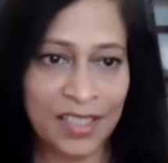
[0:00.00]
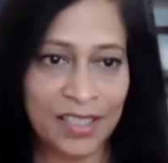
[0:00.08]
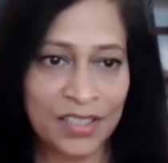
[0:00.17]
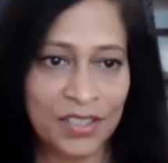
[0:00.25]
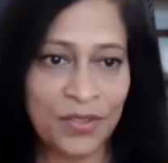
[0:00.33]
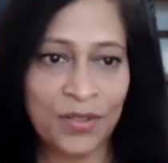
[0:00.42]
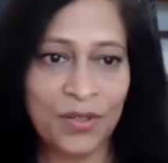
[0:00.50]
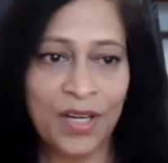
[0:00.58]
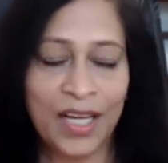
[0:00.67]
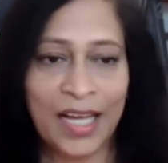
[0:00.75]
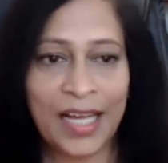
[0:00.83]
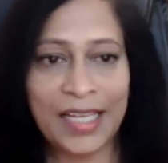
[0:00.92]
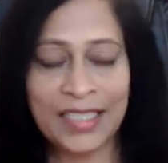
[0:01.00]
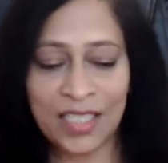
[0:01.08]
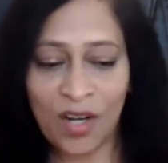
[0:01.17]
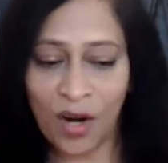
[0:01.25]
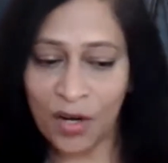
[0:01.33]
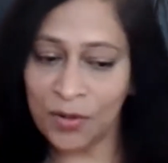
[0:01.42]
So it's
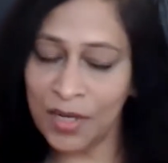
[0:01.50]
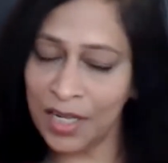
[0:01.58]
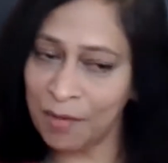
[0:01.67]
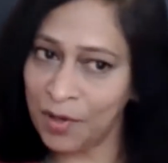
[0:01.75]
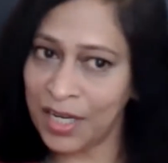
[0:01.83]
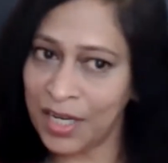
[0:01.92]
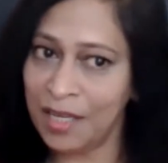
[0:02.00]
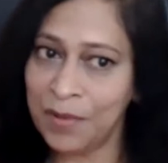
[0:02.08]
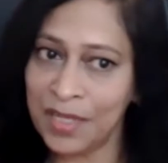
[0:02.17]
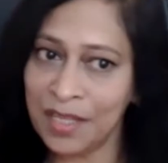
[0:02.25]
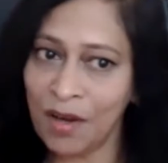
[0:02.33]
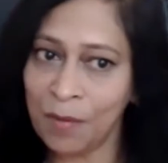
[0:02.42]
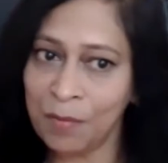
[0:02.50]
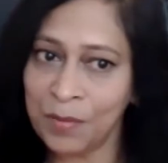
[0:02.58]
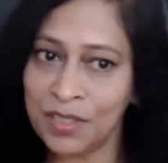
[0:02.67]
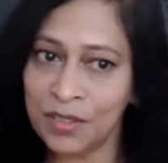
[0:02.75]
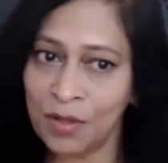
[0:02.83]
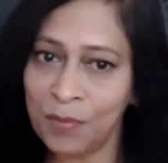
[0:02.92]
not only about keeping the
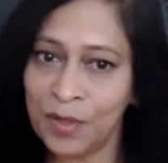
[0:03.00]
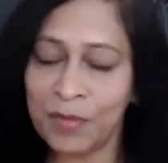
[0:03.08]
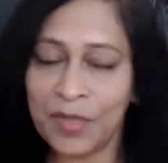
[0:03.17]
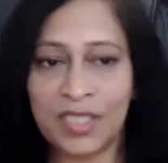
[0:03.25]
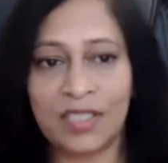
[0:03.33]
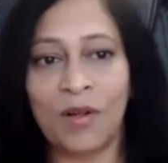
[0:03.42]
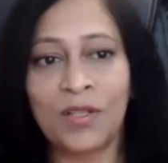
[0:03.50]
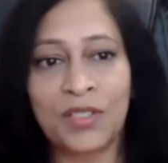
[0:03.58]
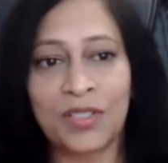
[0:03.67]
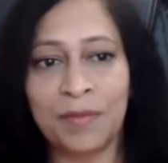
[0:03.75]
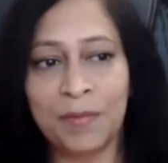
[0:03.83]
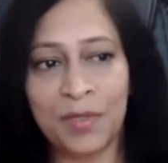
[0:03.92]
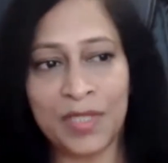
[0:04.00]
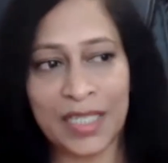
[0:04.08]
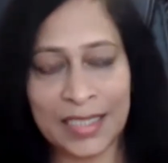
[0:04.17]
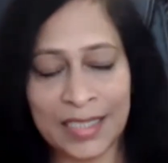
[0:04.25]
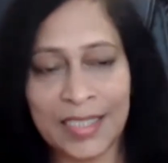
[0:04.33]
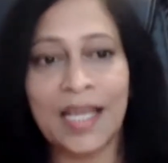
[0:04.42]
options open, but it's also able to
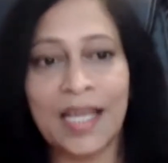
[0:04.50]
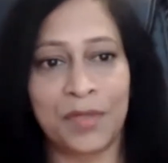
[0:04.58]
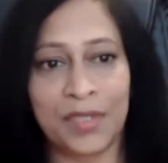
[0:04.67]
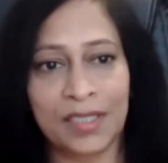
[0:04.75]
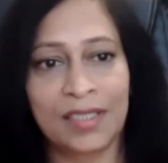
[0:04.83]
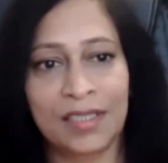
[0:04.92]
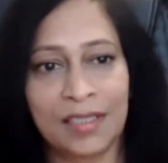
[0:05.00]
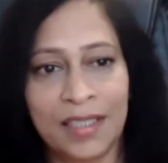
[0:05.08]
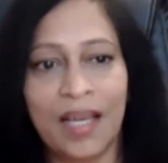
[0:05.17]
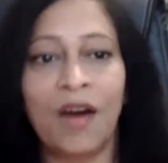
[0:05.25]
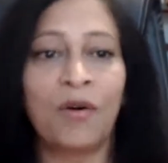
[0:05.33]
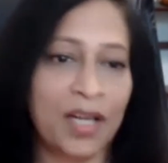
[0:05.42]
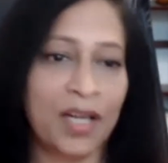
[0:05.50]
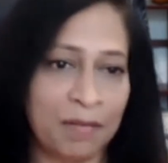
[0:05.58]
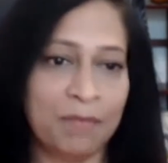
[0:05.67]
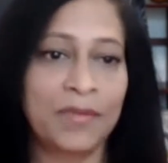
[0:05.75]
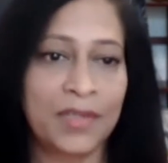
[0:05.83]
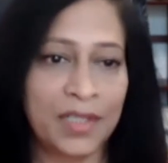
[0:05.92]
accept the
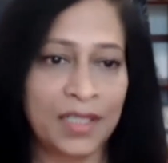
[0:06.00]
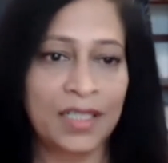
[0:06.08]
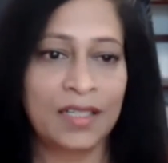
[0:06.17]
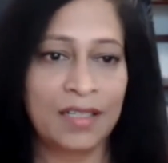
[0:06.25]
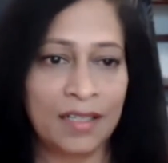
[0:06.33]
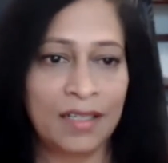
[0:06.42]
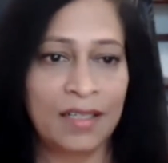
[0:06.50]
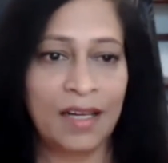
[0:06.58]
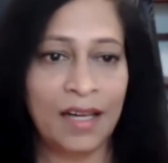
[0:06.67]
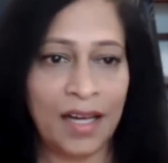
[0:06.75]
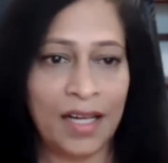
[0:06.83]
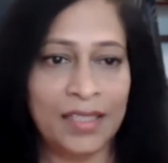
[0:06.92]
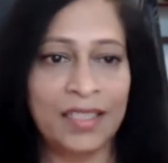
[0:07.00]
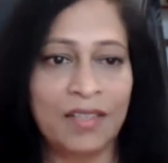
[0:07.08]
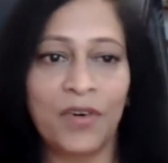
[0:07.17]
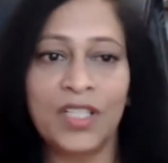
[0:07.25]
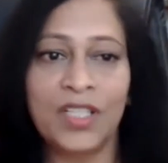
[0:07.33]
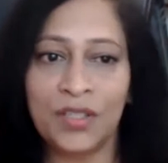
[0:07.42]
outcome. I think
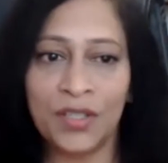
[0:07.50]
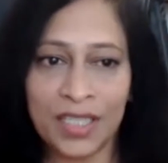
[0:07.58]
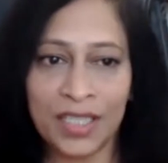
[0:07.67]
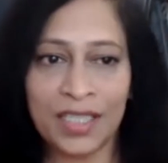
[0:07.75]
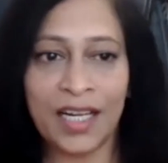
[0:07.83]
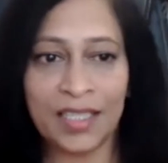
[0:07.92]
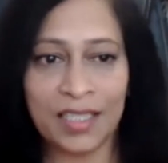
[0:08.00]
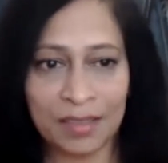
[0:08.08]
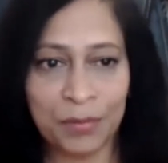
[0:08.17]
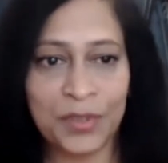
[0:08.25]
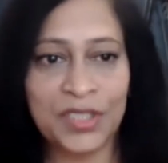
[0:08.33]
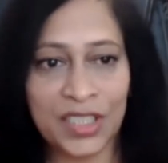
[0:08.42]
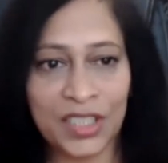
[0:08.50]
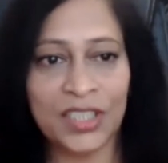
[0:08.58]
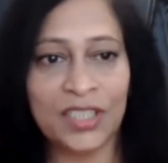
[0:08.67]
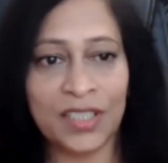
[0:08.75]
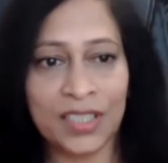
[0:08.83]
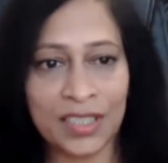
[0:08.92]
once you are in that
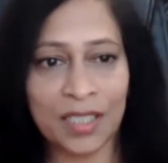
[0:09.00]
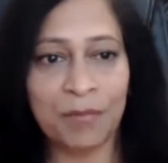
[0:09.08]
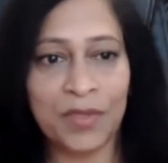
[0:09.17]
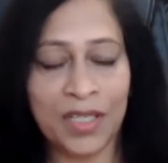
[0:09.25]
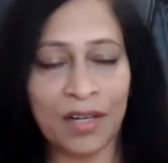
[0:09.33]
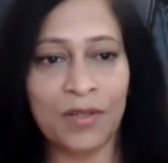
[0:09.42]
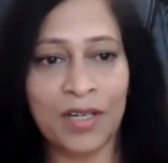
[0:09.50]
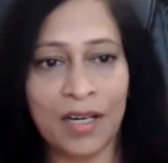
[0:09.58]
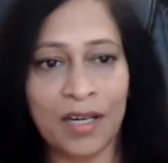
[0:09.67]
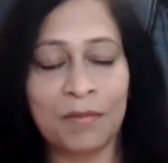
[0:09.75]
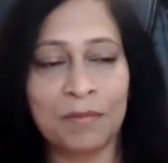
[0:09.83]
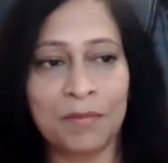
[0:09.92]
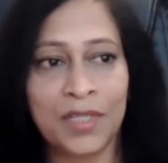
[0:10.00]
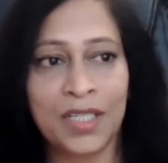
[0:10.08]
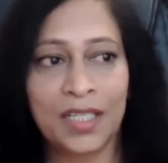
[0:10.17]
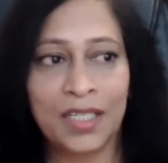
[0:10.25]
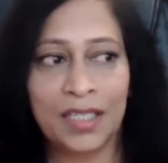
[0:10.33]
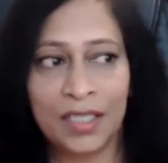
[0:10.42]
position to accept the outcome,
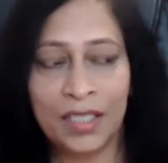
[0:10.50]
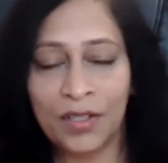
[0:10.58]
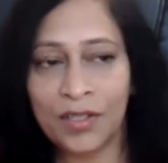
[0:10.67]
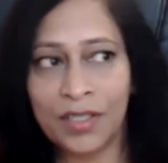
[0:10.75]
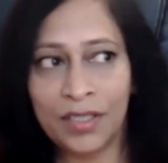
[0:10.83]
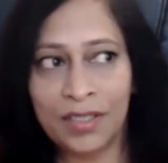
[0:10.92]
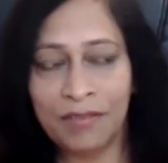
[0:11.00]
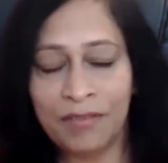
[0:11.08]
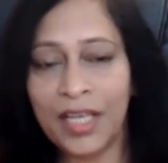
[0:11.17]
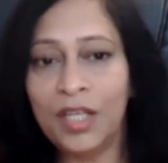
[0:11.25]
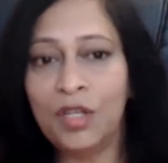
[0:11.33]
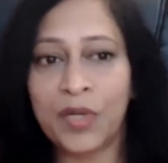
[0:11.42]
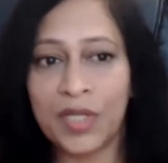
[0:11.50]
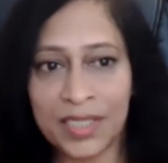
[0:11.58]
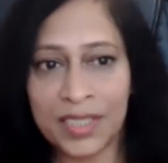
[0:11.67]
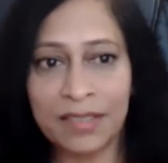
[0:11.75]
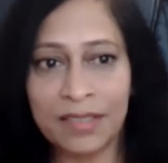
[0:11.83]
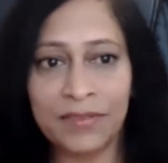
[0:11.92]
the way you
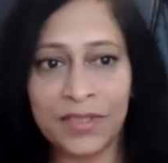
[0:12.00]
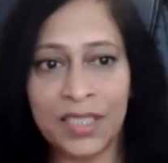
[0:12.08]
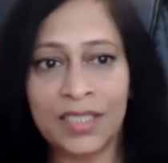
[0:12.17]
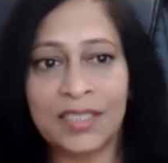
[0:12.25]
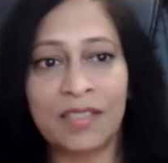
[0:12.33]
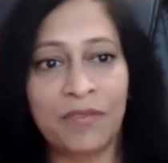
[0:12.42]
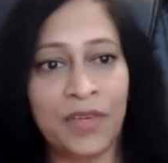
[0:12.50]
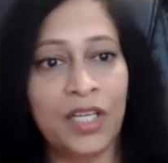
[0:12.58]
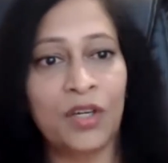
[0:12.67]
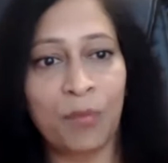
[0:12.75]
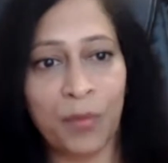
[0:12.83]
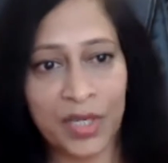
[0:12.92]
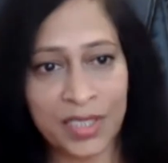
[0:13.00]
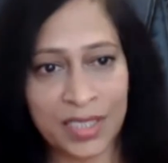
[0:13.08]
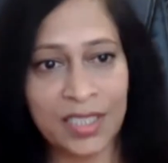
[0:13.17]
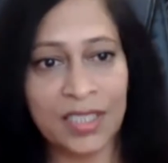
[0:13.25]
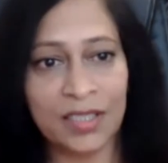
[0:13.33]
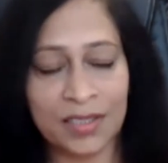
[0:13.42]
perceive things, the way you
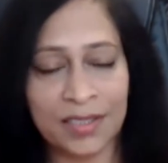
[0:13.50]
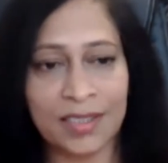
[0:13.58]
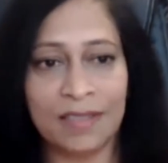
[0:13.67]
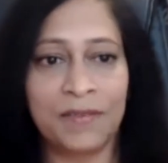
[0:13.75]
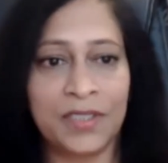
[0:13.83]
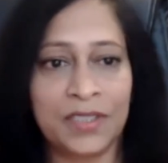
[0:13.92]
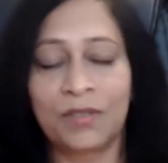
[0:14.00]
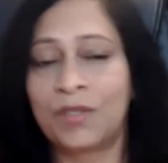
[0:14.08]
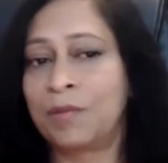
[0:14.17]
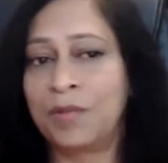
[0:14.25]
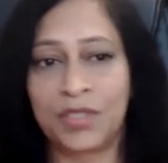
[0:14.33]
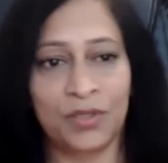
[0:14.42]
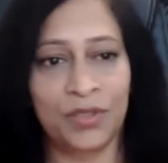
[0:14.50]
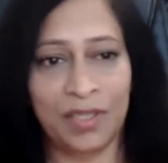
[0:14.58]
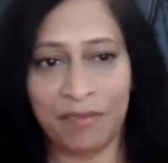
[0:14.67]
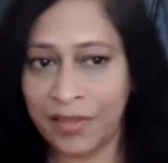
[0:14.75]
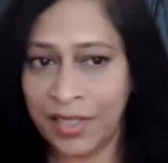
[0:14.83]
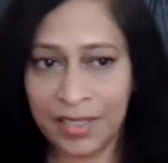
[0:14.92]
present yourself is going to be so
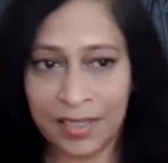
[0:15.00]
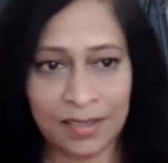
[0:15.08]
different.